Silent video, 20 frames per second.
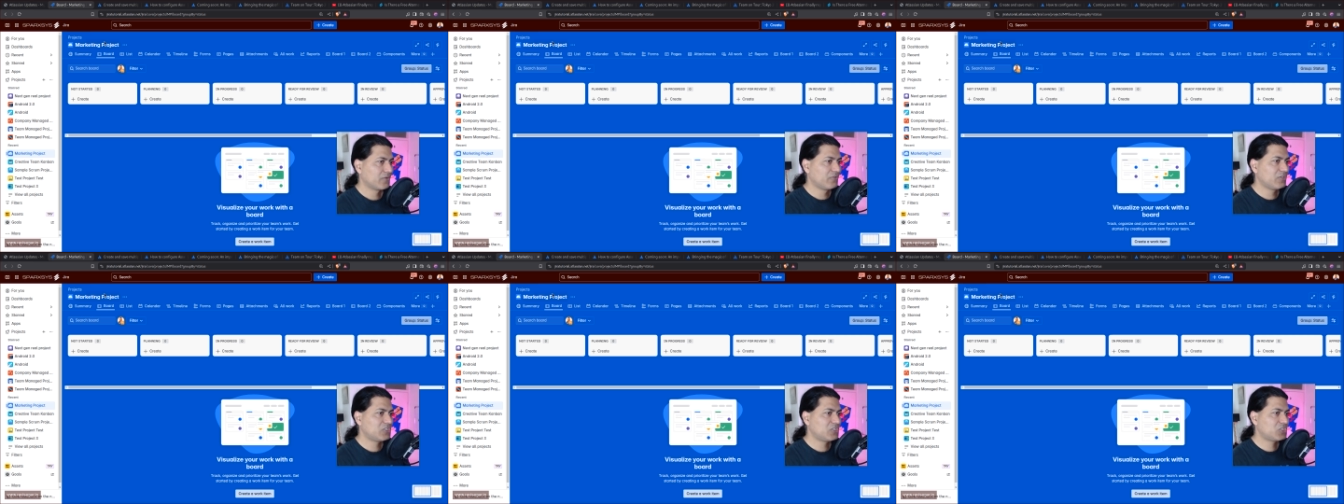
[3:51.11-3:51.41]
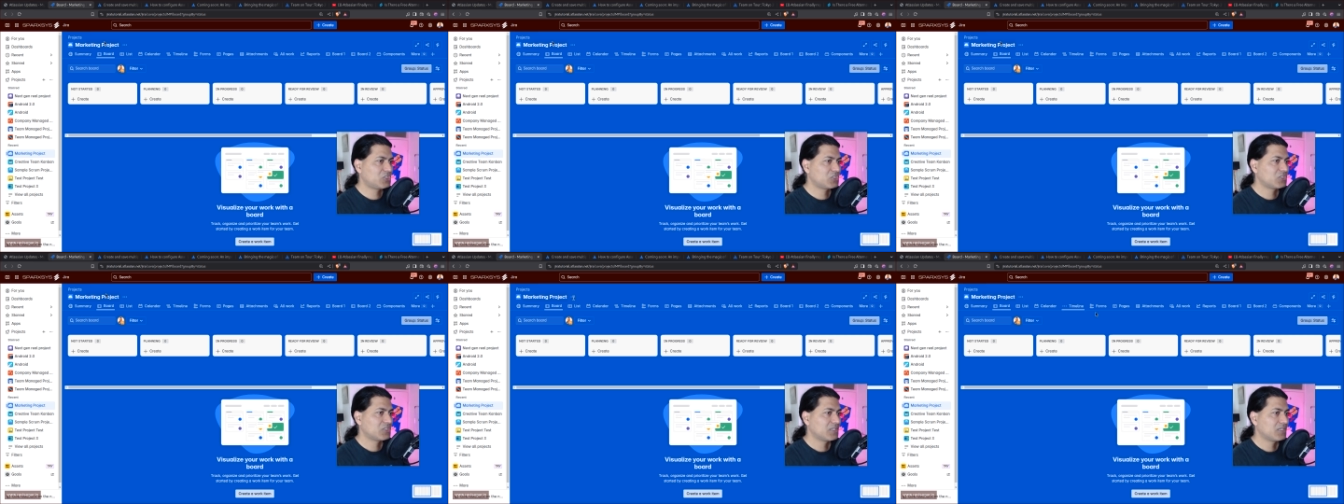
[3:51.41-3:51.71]

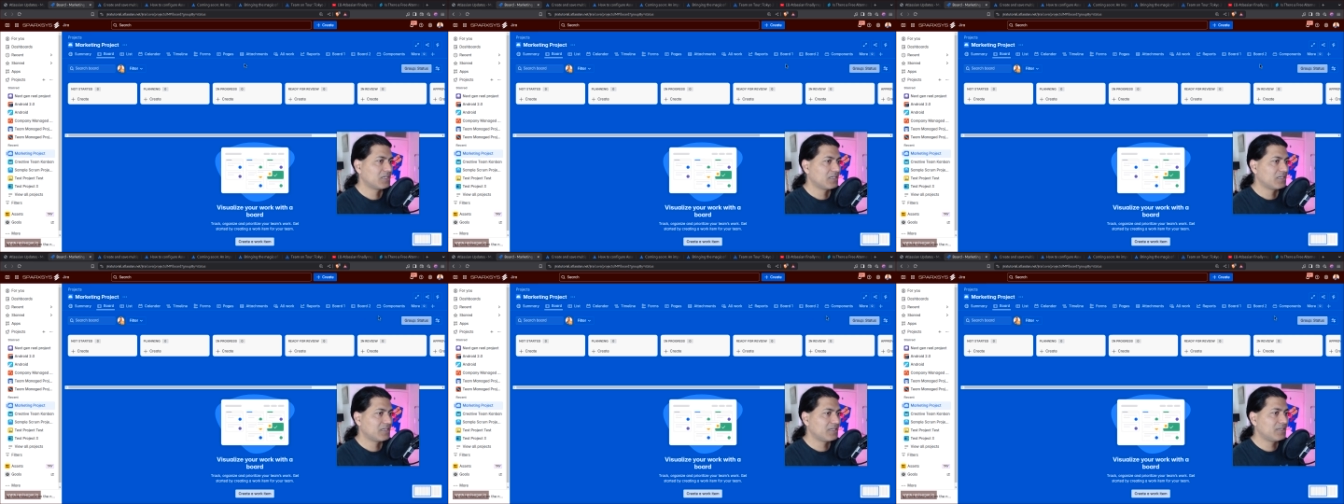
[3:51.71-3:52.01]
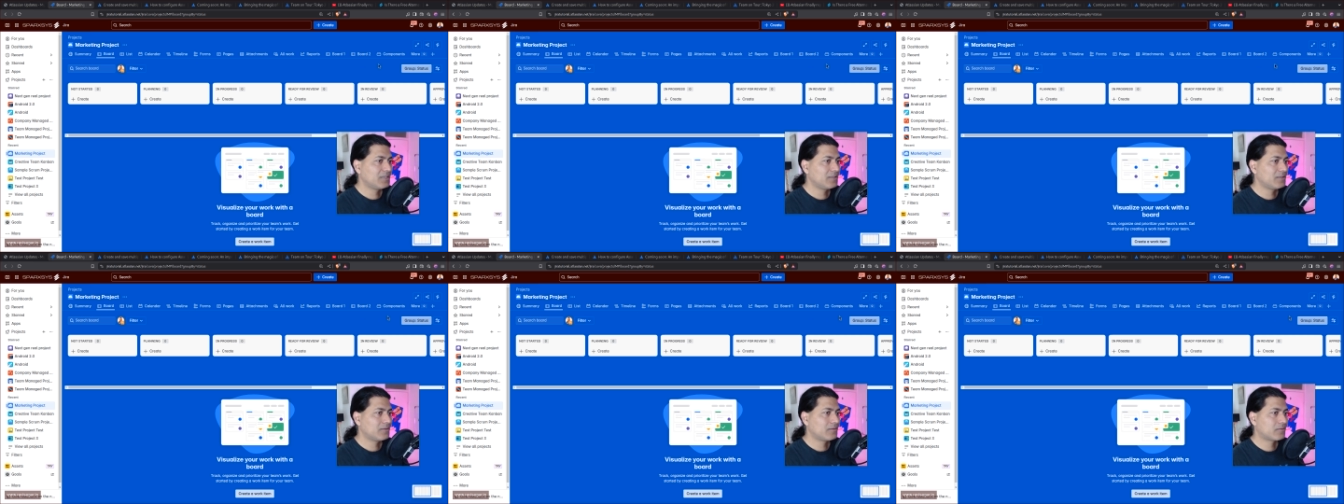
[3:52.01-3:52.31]
which
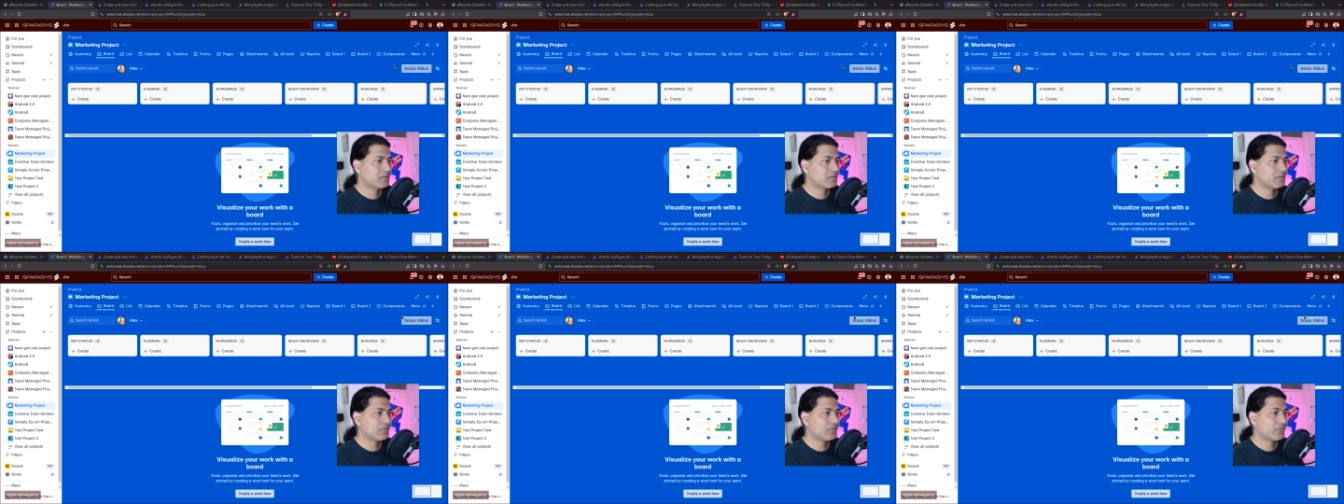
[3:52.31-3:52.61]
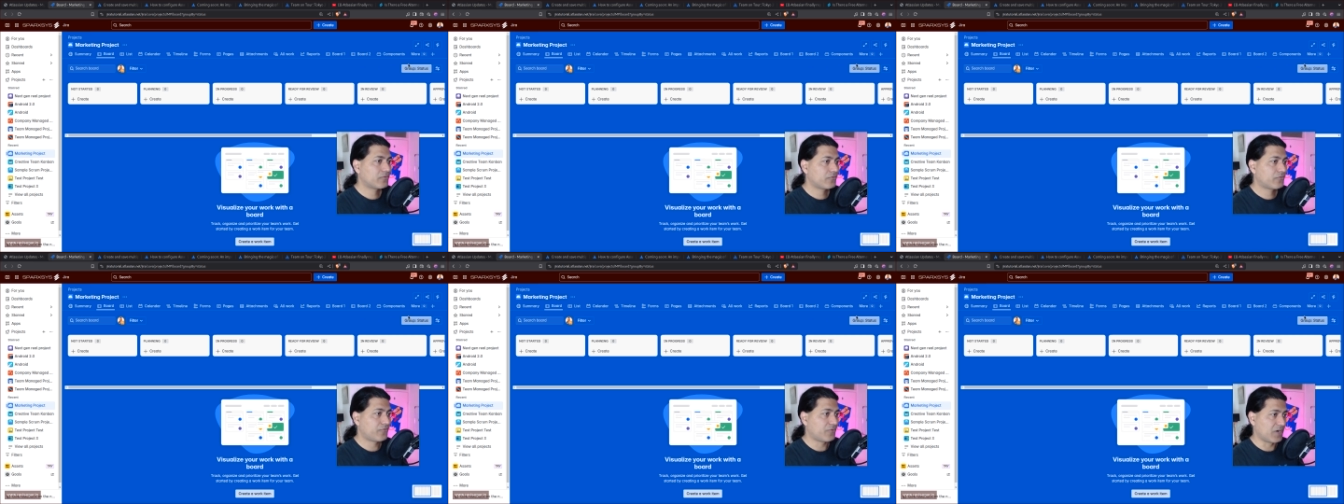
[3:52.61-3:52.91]
is
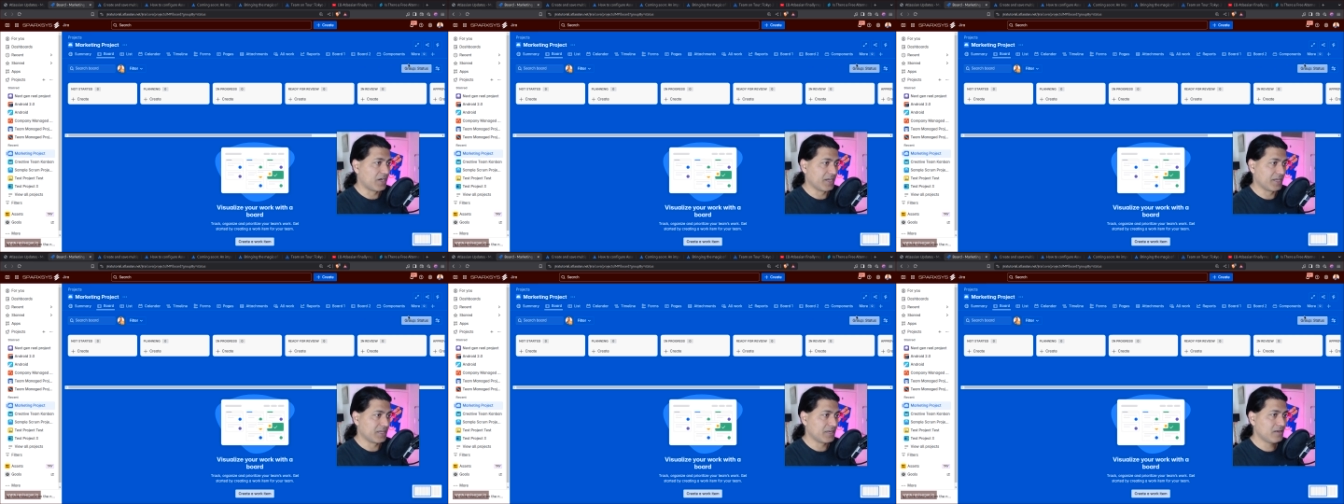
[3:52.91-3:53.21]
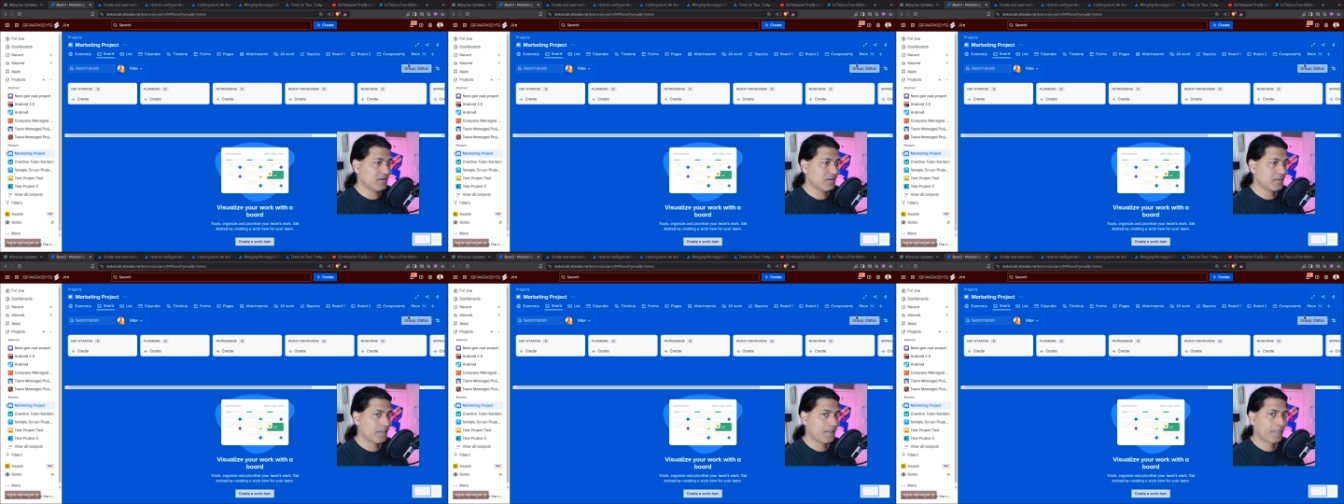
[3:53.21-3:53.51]

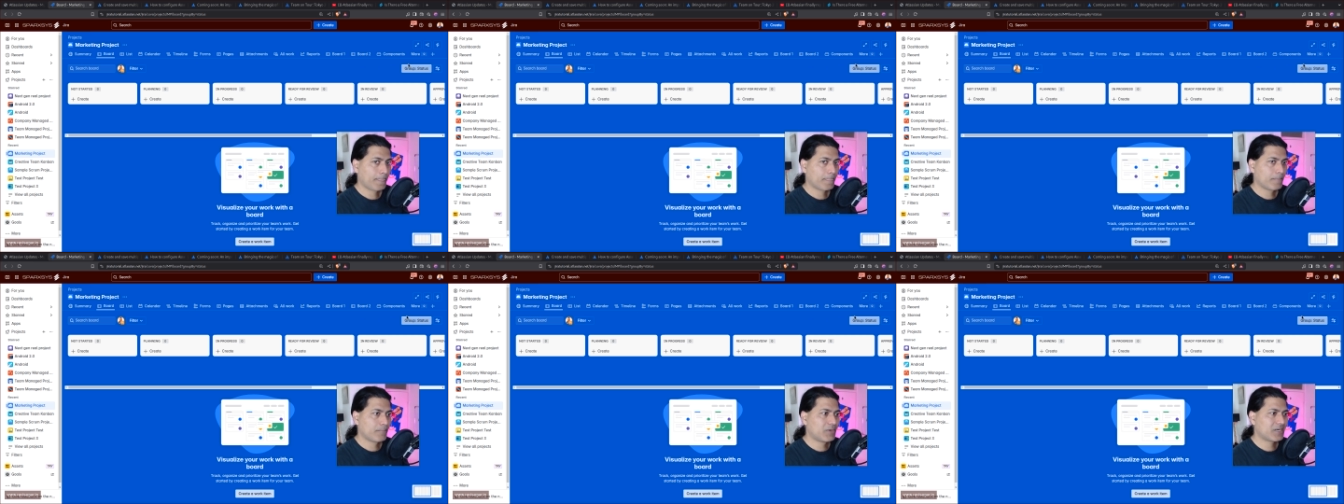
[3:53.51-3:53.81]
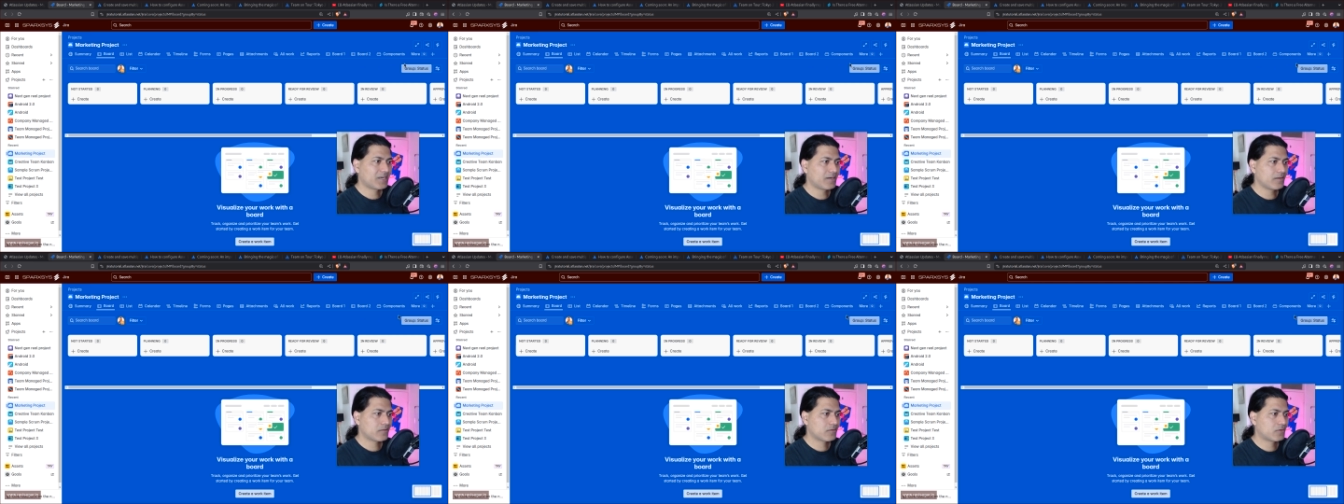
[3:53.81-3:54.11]
fine,
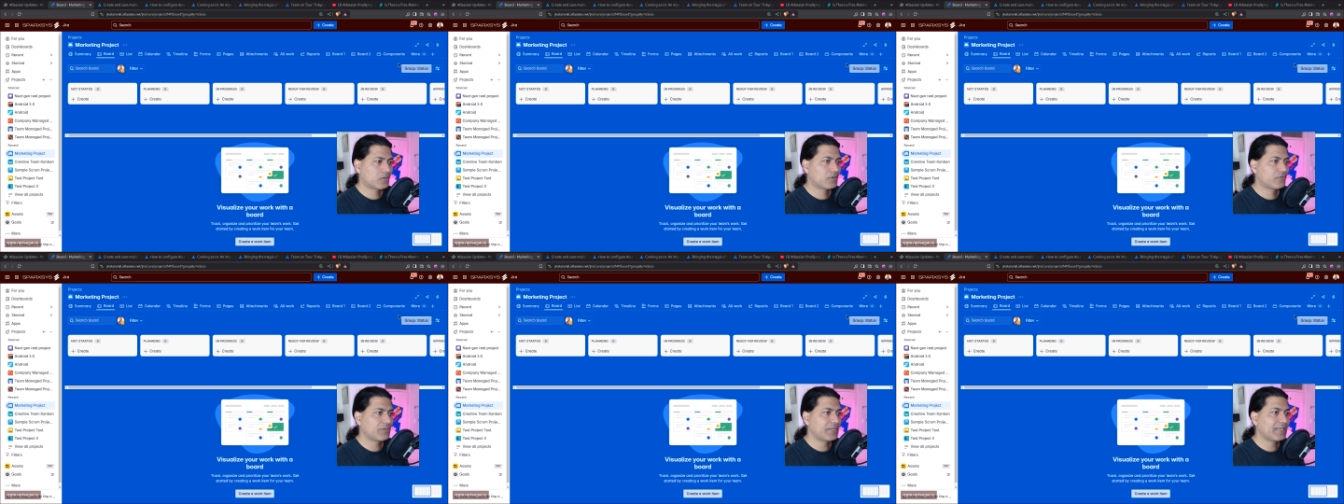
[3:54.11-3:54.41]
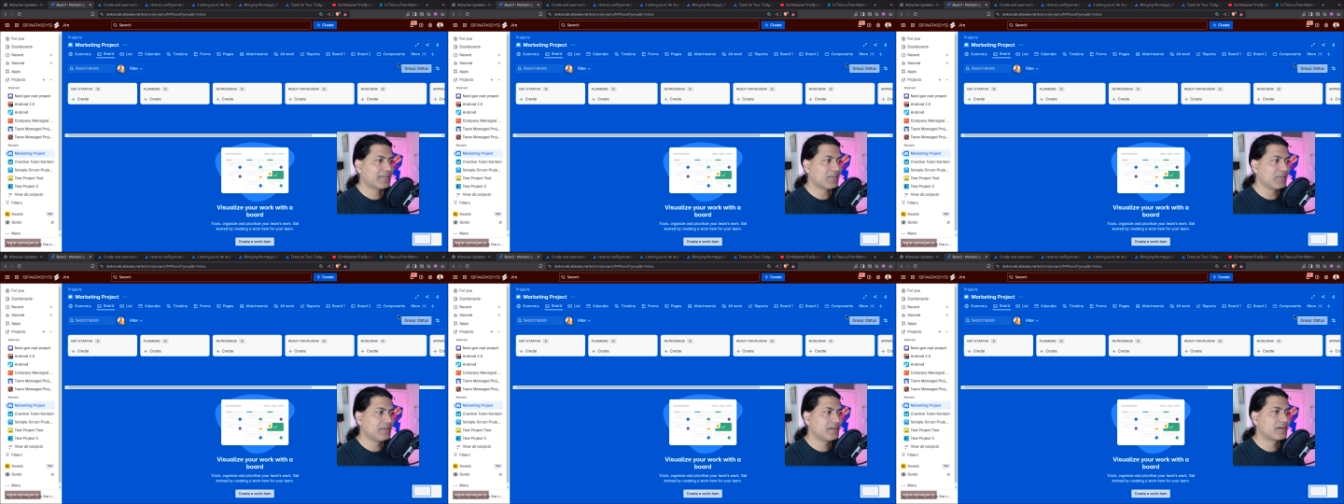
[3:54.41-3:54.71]
but it is not
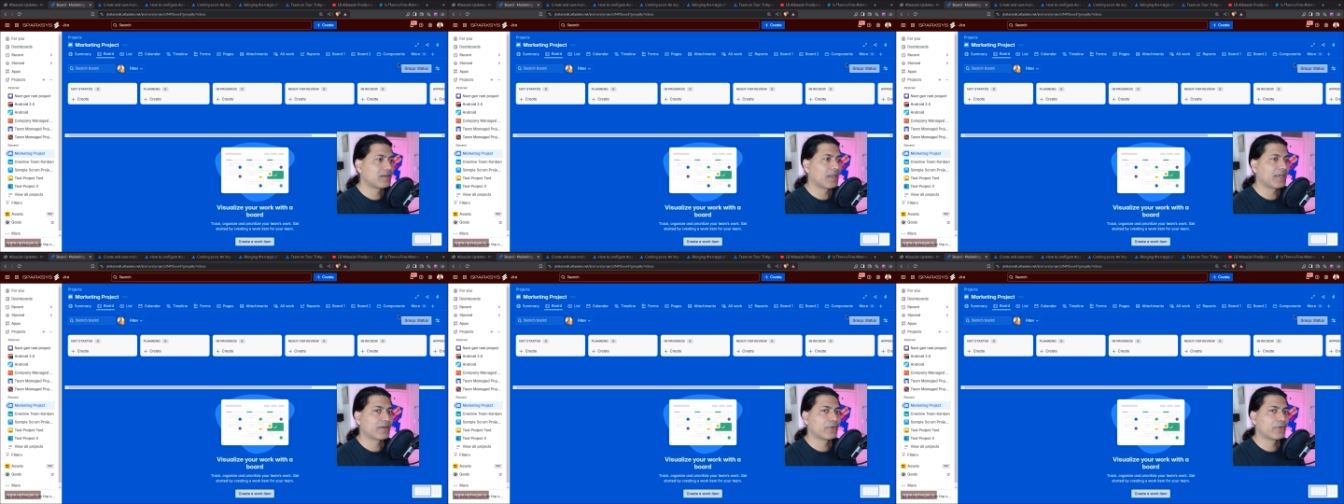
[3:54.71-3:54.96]
very clear.